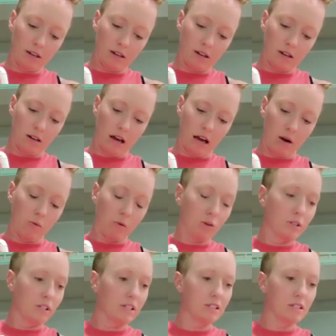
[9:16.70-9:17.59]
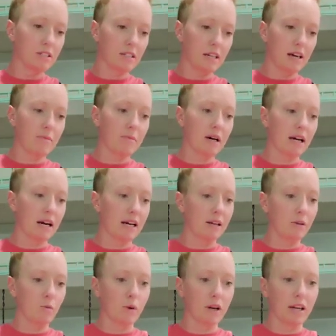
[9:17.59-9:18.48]
I will need to set my
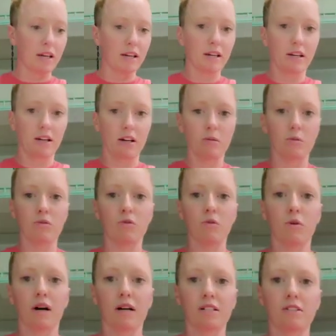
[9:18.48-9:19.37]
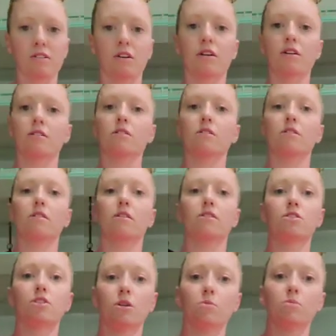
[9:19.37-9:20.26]
height and weight here before I start
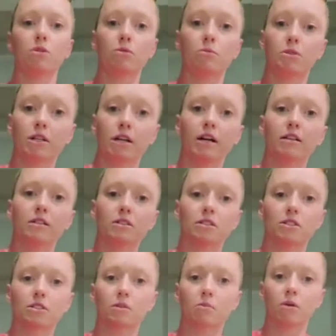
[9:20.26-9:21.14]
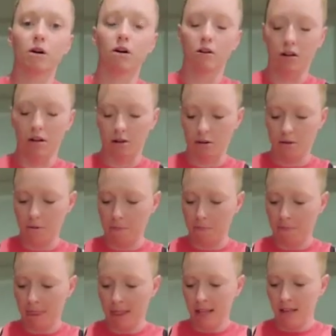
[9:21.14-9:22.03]
the jump rope challenge tomorrow.
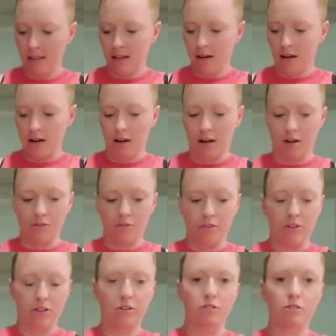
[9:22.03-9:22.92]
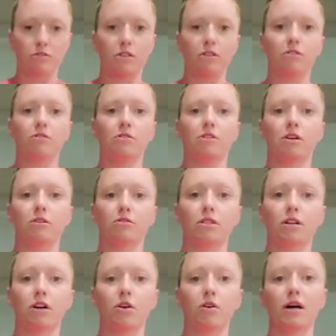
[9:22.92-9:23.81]
For those of you who don't
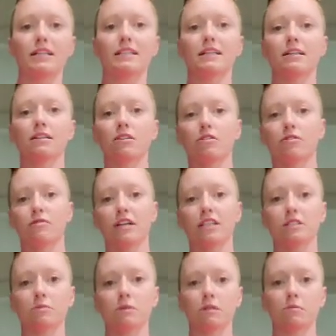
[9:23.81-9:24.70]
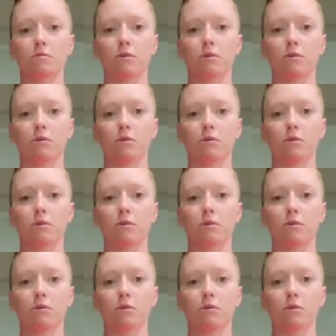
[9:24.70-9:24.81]
know, I did a little Facebook